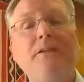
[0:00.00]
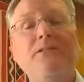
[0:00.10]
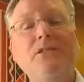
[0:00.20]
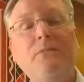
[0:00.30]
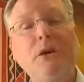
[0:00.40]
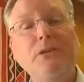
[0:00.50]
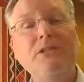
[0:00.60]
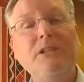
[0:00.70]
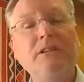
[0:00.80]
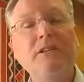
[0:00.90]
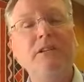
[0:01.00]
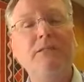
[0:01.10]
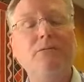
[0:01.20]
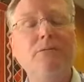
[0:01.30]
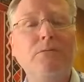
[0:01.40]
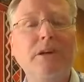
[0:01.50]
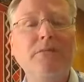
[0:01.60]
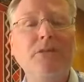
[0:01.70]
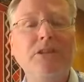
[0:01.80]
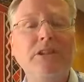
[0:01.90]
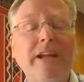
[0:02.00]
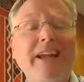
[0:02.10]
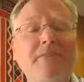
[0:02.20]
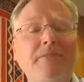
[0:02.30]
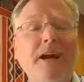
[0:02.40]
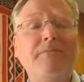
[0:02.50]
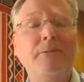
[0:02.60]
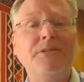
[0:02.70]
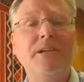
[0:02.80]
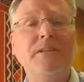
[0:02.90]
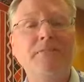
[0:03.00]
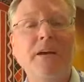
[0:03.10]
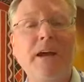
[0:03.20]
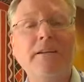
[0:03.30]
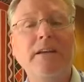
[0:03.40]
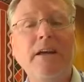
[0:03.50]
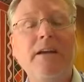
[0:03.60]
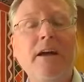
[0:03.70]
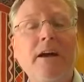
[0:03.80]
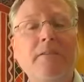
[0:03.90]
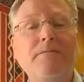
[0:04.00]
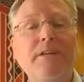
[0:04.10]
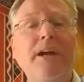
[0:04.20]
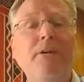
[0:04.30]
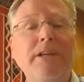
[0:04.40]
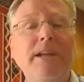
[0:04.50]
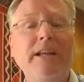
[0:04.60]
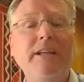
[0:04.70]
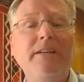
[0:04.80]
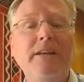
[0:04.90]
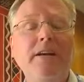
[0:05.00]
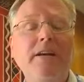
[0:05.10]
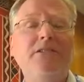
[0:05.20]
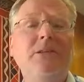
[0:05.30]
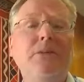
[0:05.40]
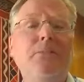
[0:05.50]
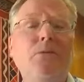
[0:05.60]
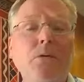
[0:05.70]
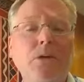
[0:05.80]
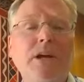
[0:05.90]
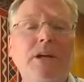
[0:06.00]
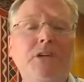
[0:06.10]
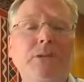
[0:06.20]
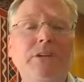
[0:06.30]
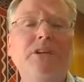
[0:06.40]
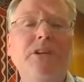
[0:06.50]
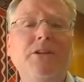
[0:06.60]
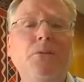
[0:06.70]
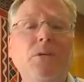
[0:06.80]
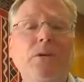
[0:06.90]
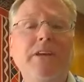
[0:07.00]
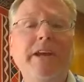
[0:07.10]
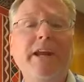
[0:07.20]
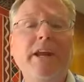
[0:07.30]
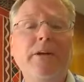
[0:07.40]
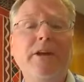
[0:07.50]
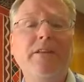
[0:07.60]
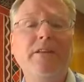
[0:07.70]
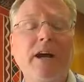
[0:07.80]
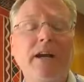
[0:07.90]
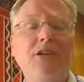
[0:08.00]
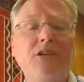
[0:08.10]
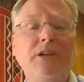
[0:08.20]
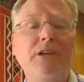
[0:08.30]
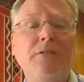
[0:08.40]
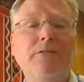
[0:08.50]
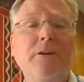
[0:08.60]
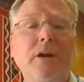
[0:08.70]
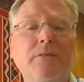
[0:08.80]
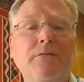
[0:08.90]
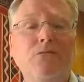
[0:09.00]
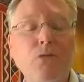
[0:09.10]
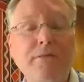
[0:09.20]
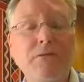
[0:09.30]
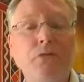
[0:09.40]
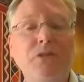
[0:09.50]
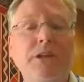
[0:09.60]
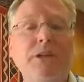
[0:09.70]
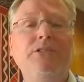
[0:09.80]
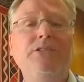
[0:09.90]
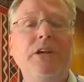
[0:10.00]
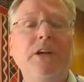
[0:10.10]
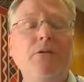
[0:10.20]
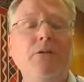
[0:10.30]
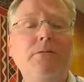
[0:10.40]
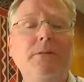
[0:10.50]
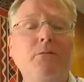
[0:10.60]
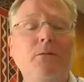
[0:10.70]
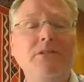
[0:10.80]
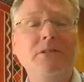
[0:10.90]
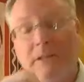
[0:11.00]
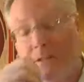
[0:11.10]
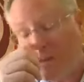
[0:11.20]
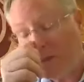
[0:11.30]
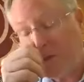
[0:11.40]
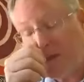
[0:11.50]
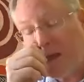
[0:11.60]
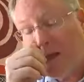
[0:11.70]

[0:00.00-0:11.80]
So most of the refugees, 85% in fact, are found in some of the poorer countries in the world. They carry the lion's share of refugees who've been forced to flee their country.